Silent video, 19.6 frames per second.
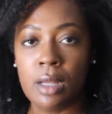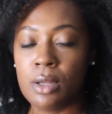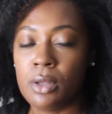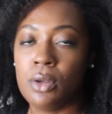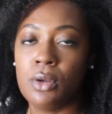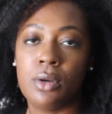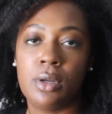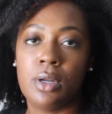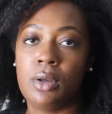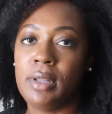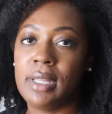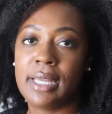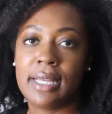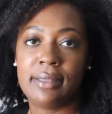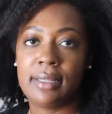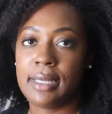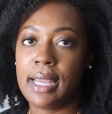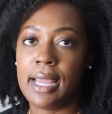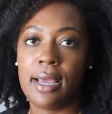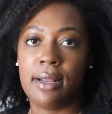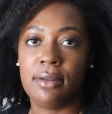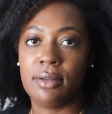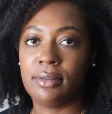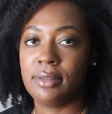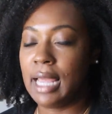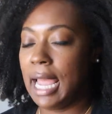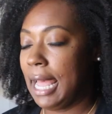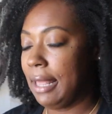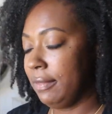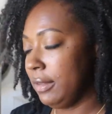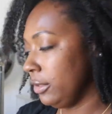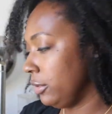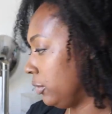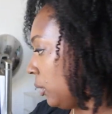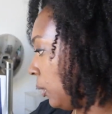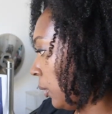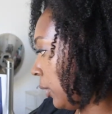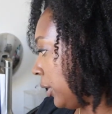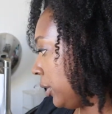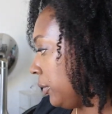You can only get the candles at the store.